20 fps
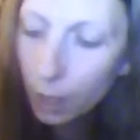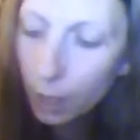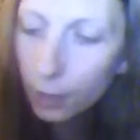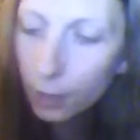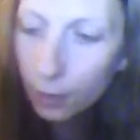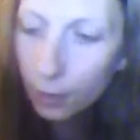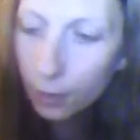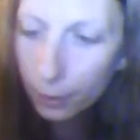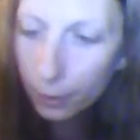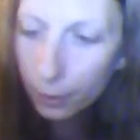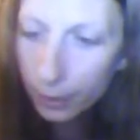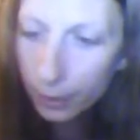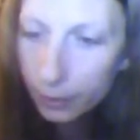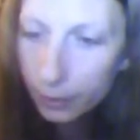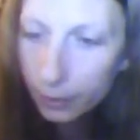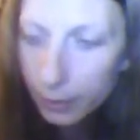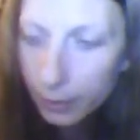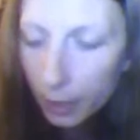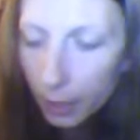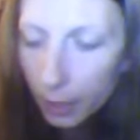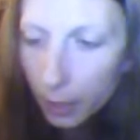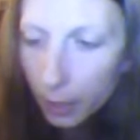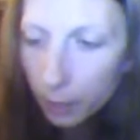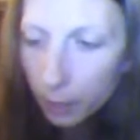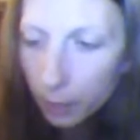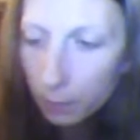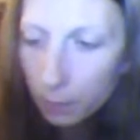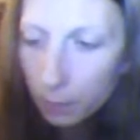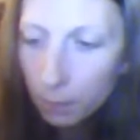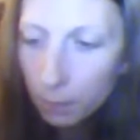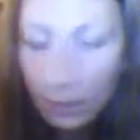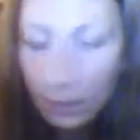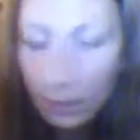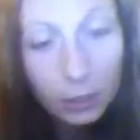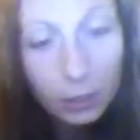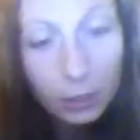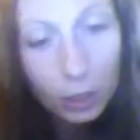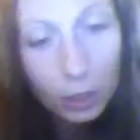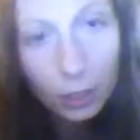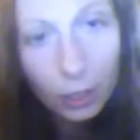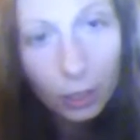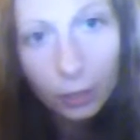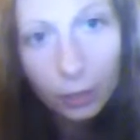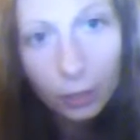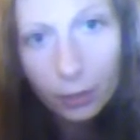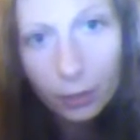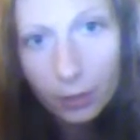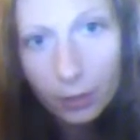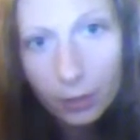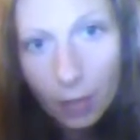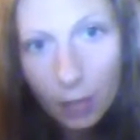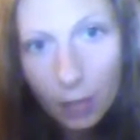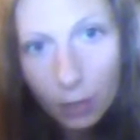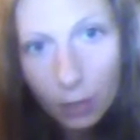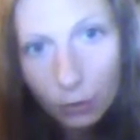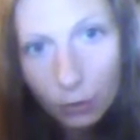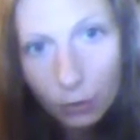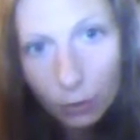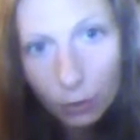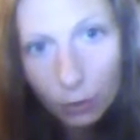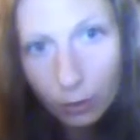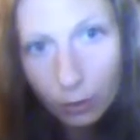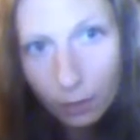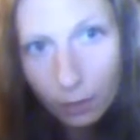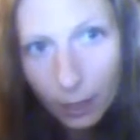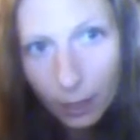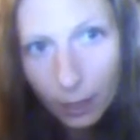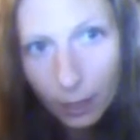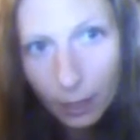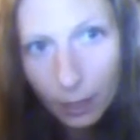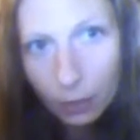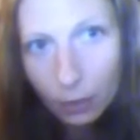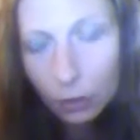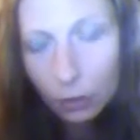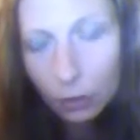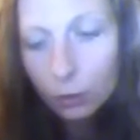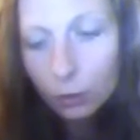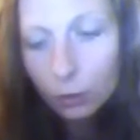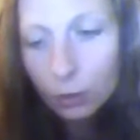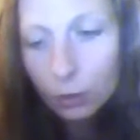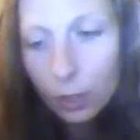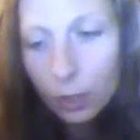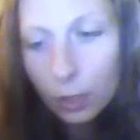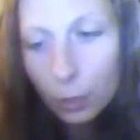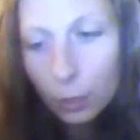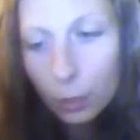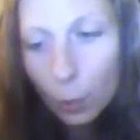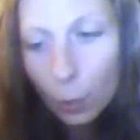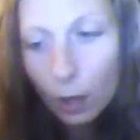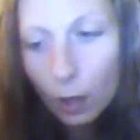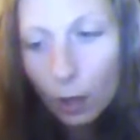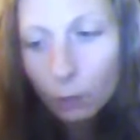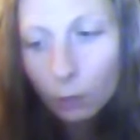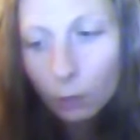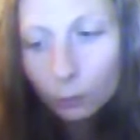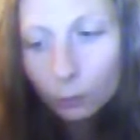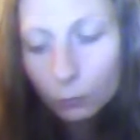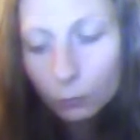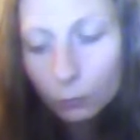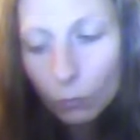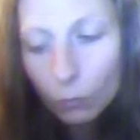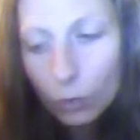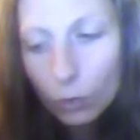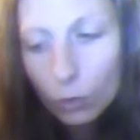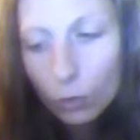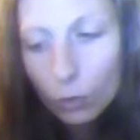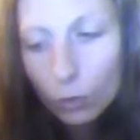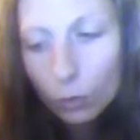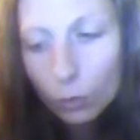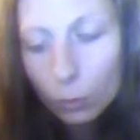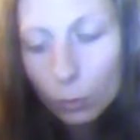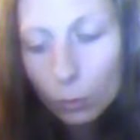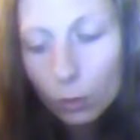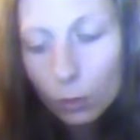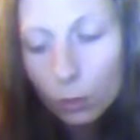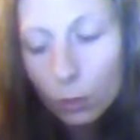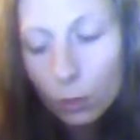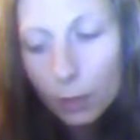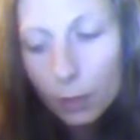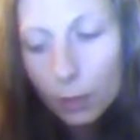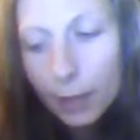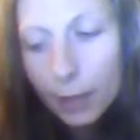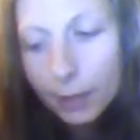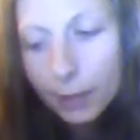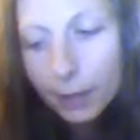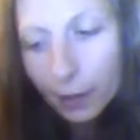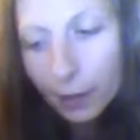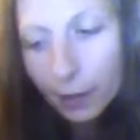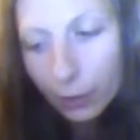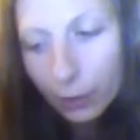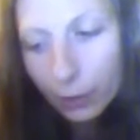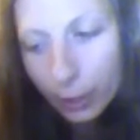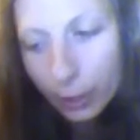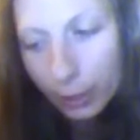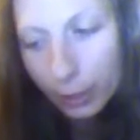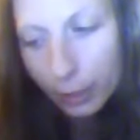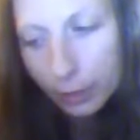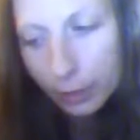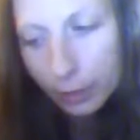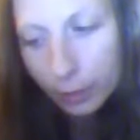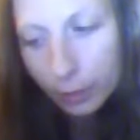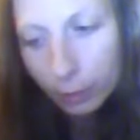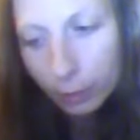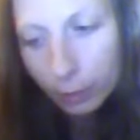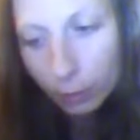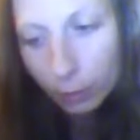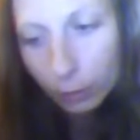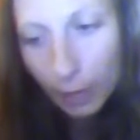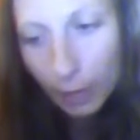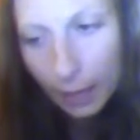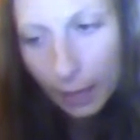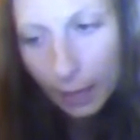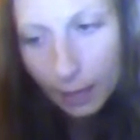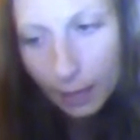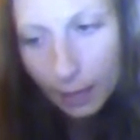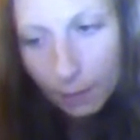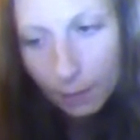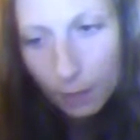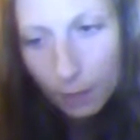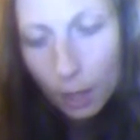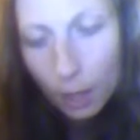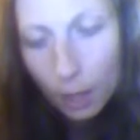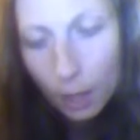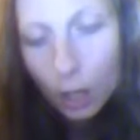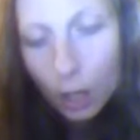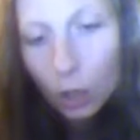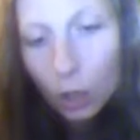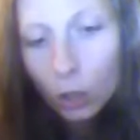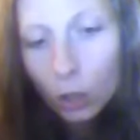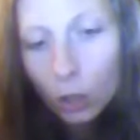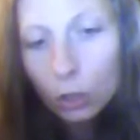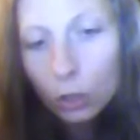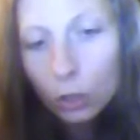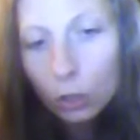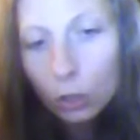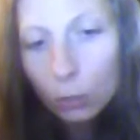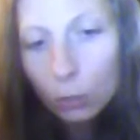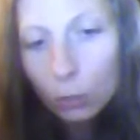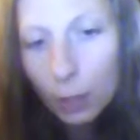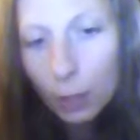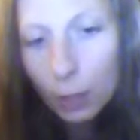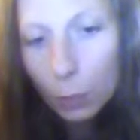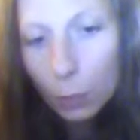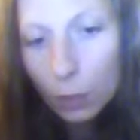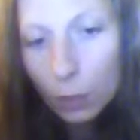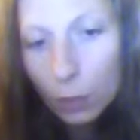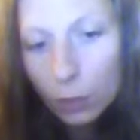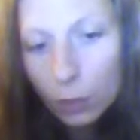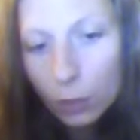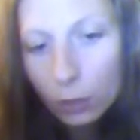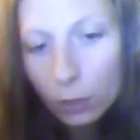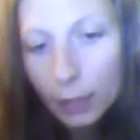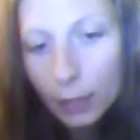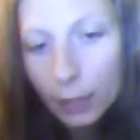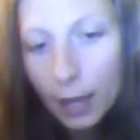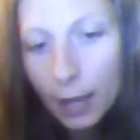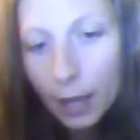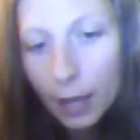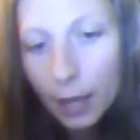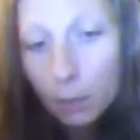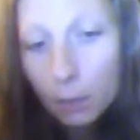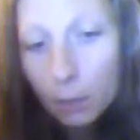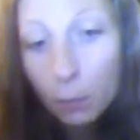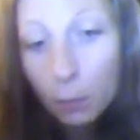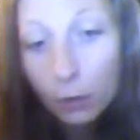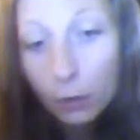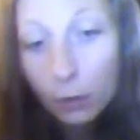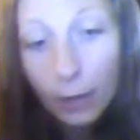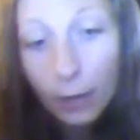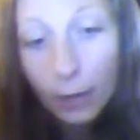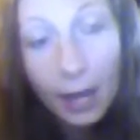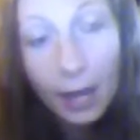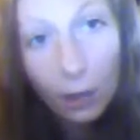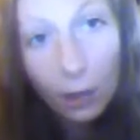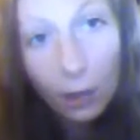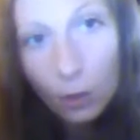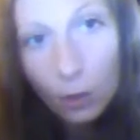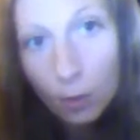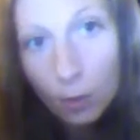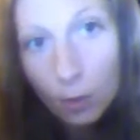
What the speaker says: there is a message in here that's not strictly financial as well. So it'll apply to other areas of your life. You may want to look at both your health,